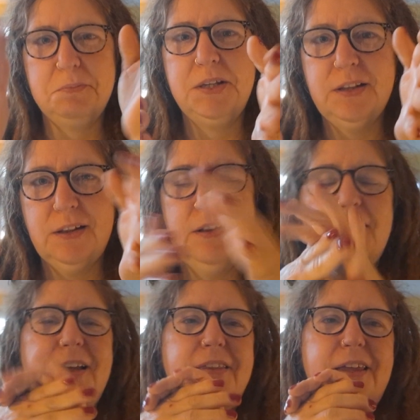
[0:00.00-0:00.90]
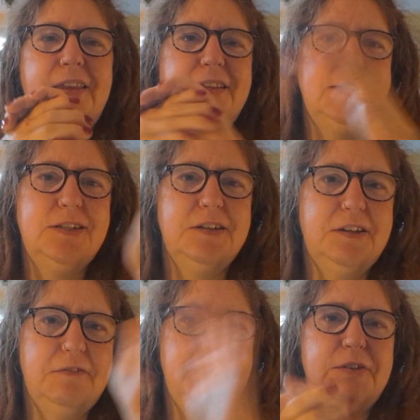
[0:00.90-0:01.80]
middle, and that's
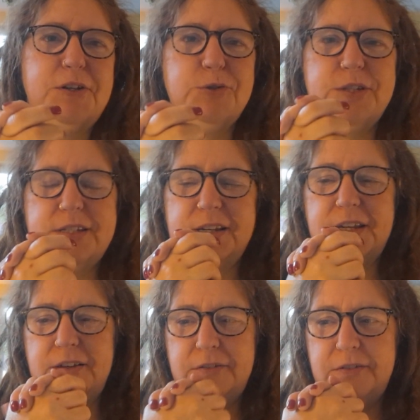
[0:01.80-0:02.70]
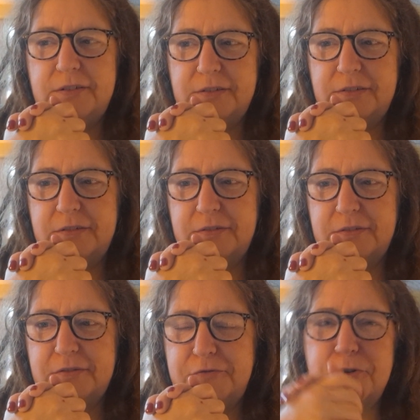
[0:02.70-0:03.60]
a very good saying
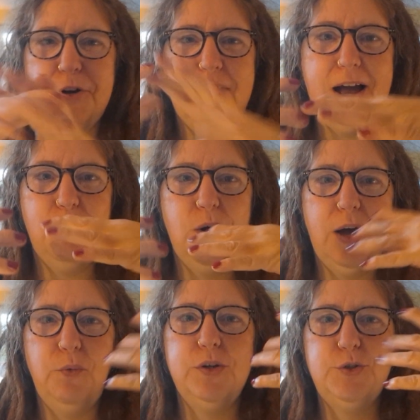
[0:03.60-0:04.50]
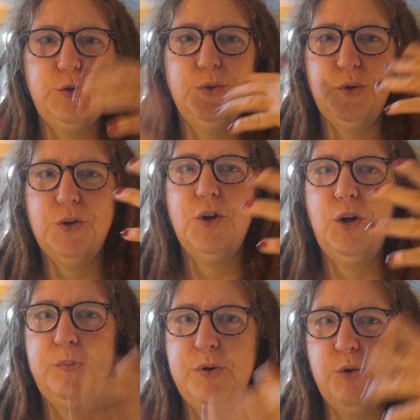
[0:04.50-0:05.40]
for how I want to
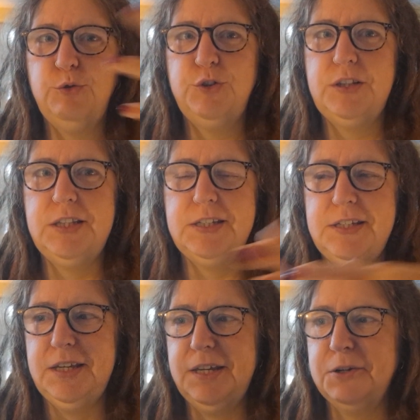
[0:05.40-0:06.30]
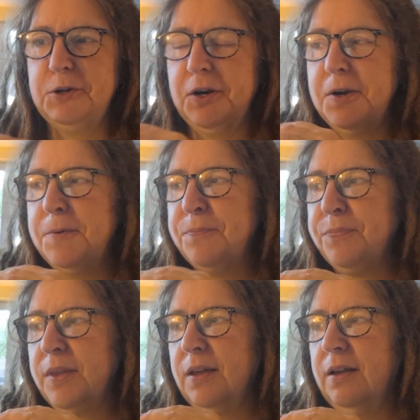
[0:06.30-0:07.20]
approach this year.
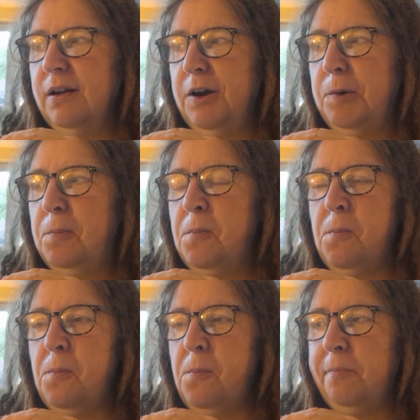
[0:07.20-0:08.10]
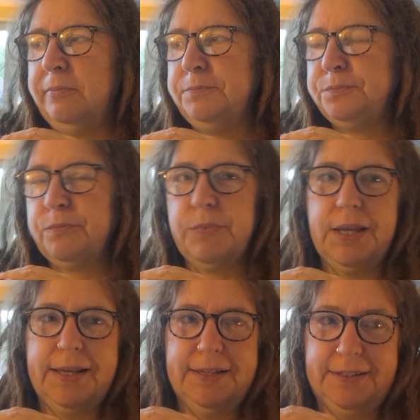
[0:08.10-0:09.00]
um
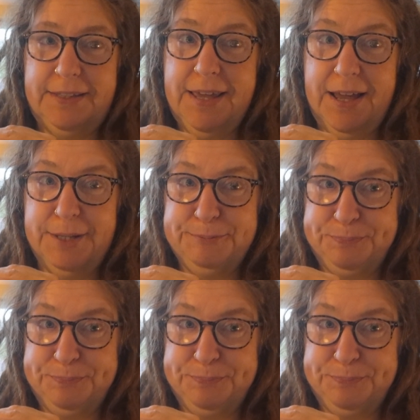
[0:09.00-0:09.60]
yeah,